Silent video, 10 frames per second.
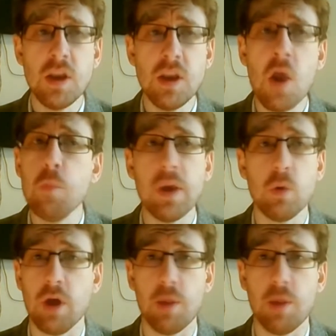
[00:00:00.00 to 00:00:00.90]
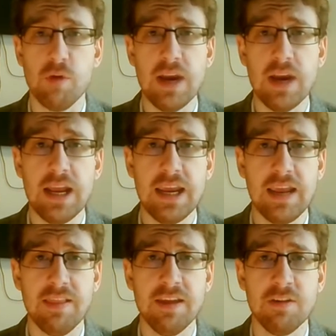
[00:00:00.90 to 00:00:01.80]
No build up
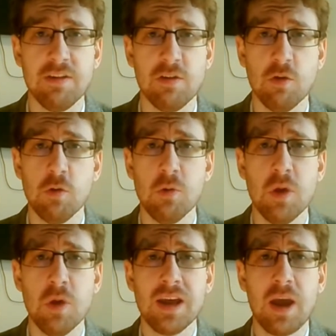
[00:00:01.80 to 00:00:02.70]
really in this at all.